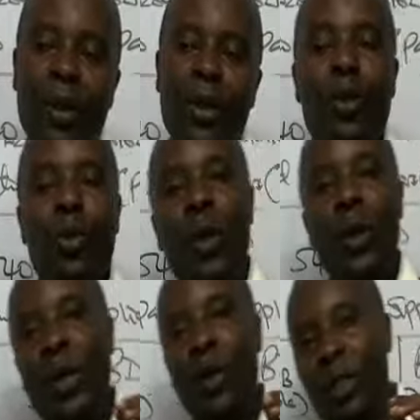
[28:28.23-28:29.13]
So when
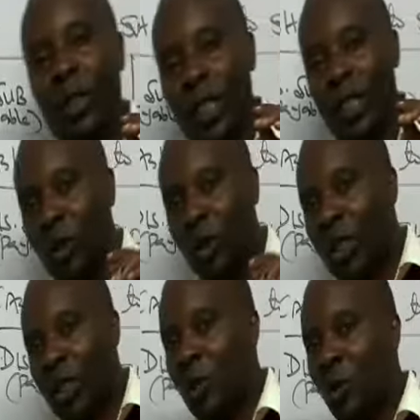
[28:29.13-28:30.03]
we got this
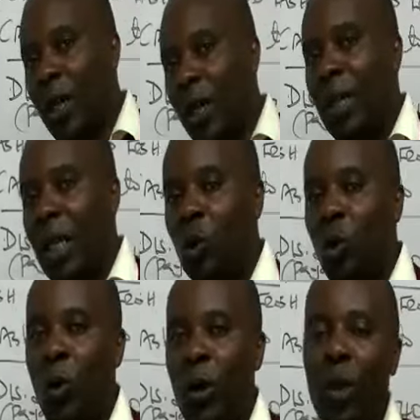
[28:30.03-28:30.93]
loss, we are being
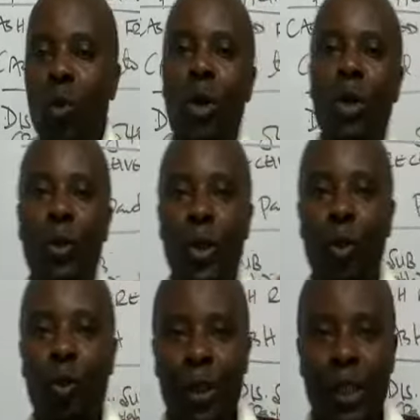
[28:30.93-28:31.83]
told here, what do we
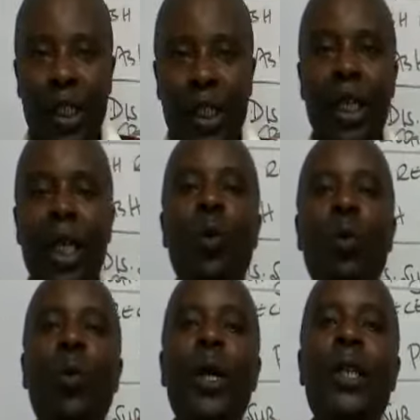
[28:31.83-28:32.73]
do with it?
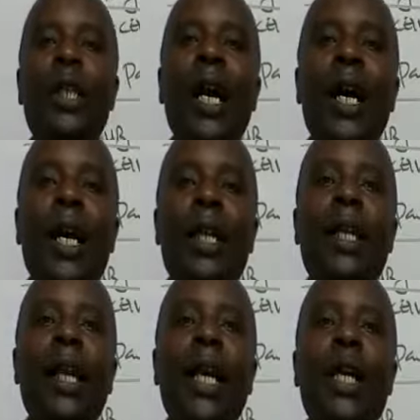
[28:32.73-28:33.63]
We went ahead
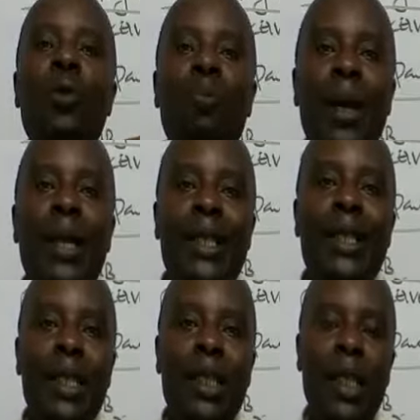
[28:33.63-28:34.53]
and
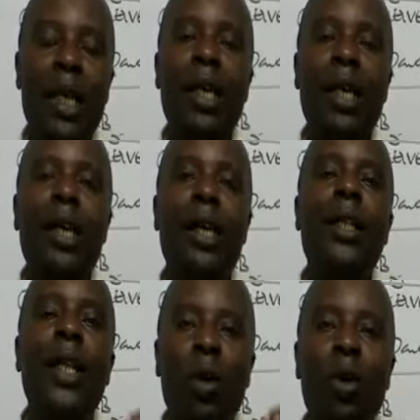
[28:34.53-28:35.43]
expensed it in
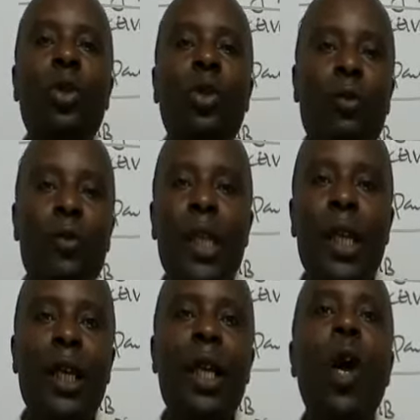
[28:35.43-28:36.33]
the cost of
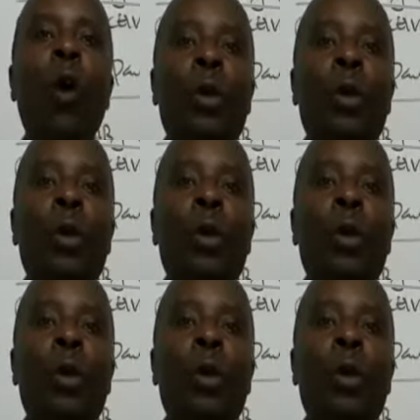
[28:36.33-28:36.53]
sale.